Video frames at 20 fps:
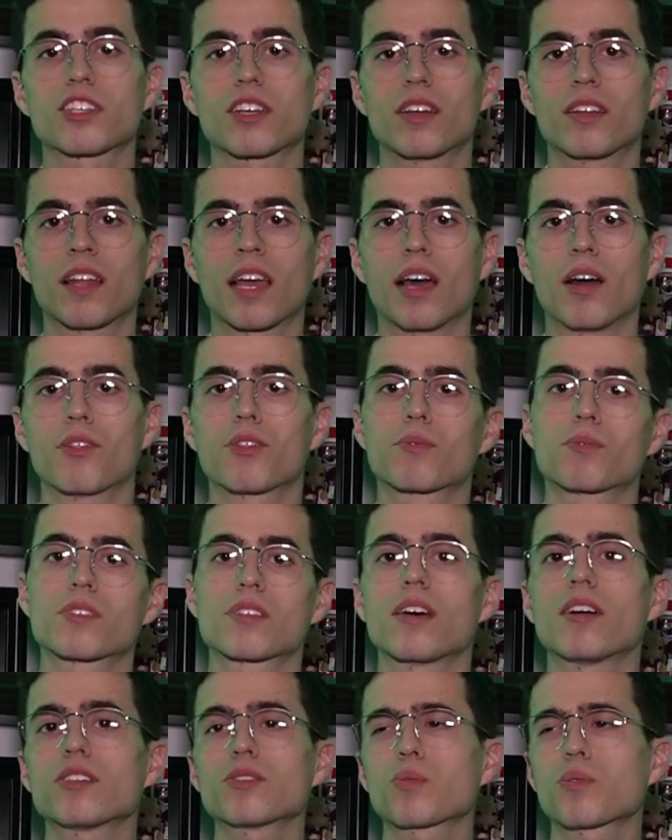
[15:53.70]
on how the
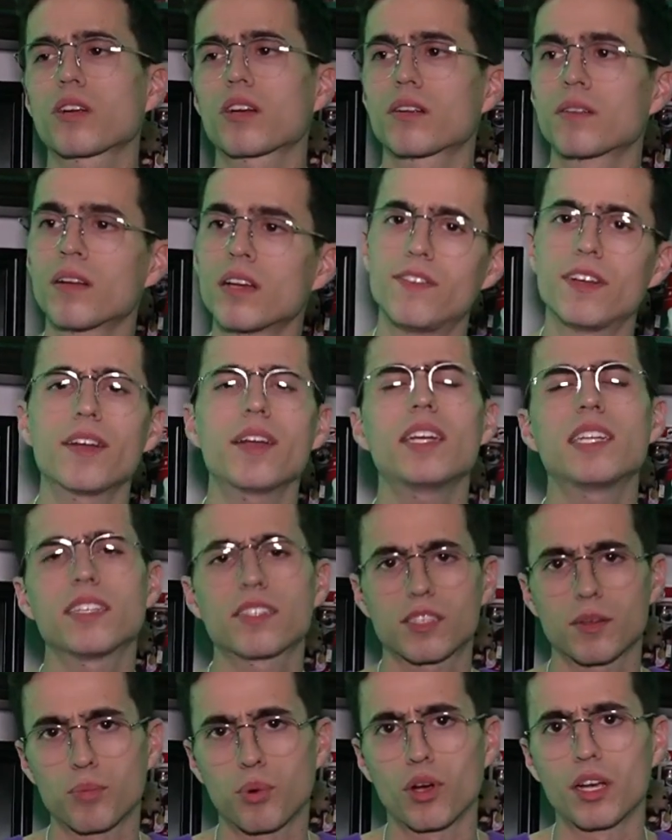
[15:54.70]
results were very
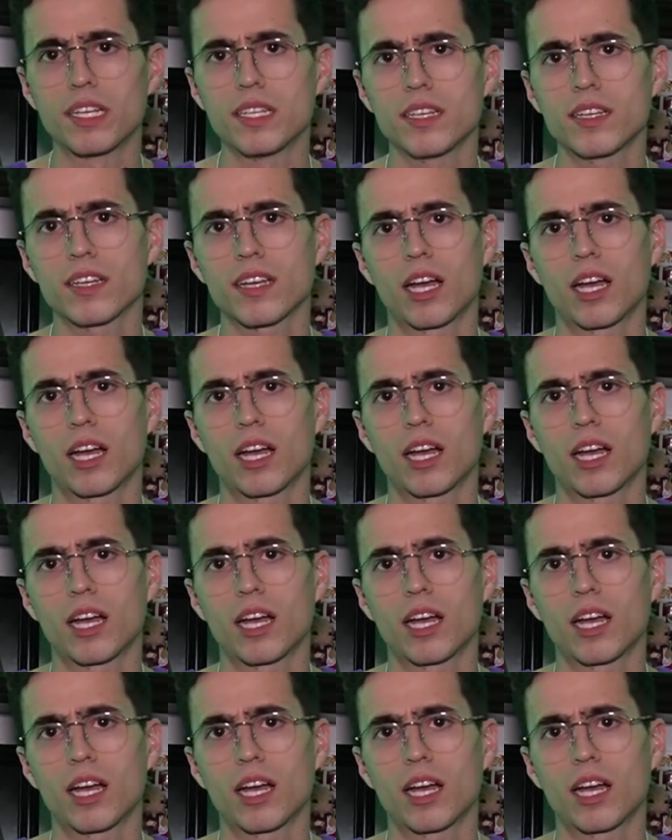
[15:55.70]
disappointing.